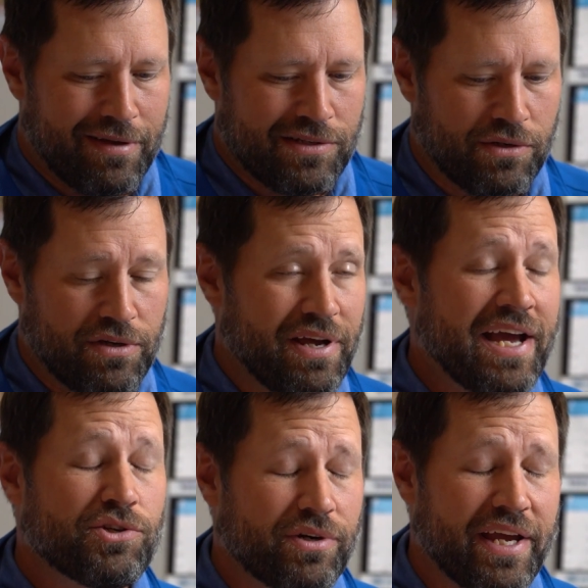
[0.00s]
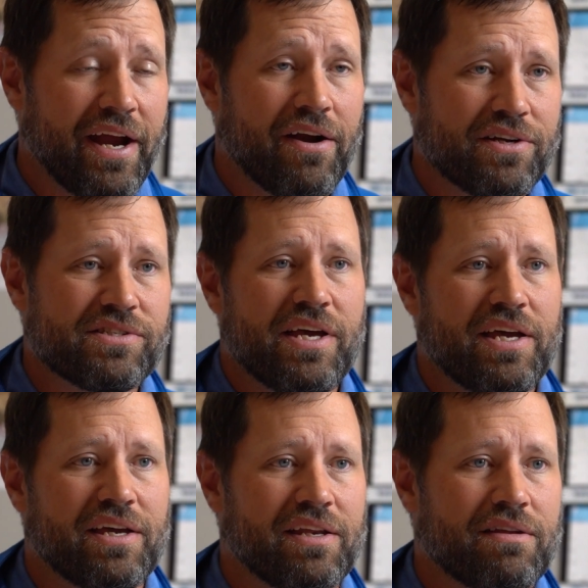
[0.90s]
So your extra care is
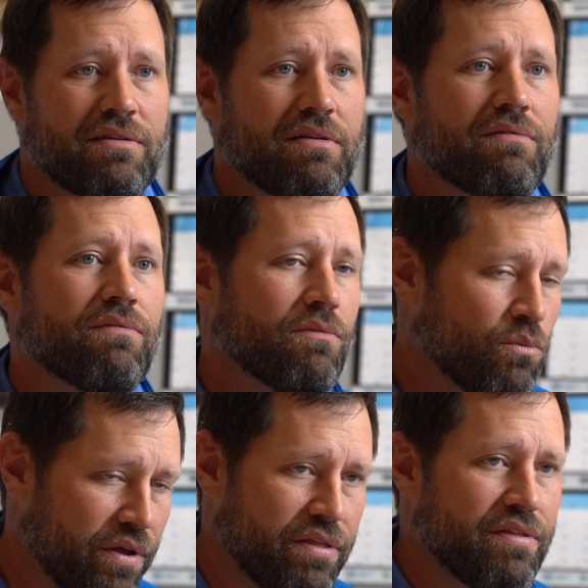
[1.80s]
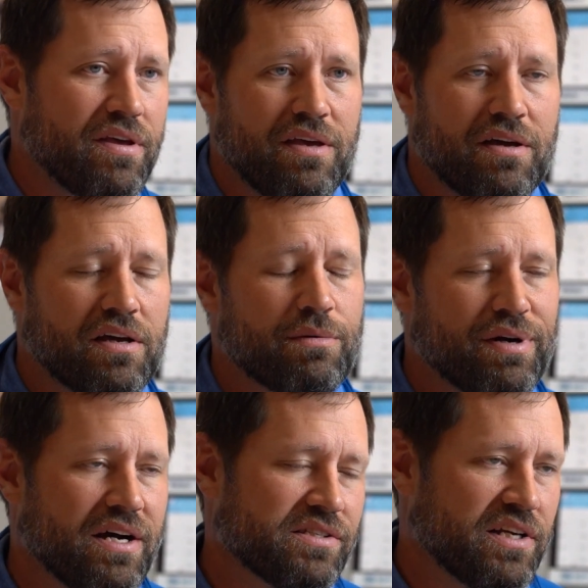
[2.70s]
taken with the
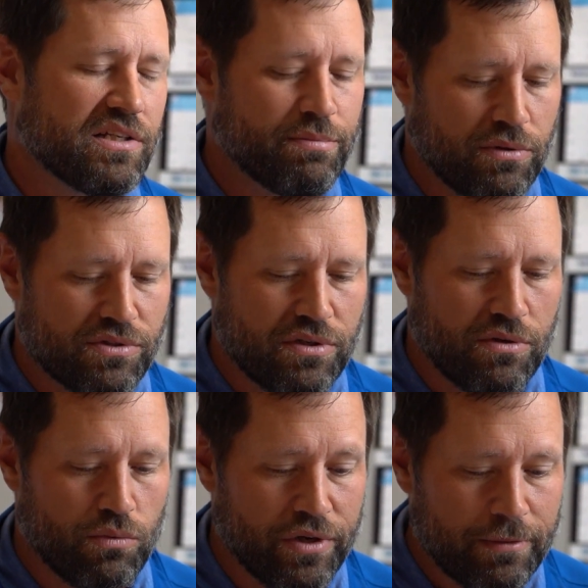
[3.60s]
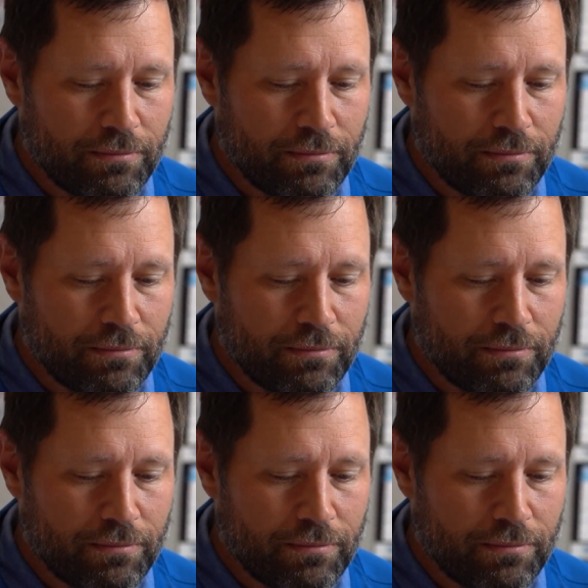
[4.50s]
composite as opposed to the wood.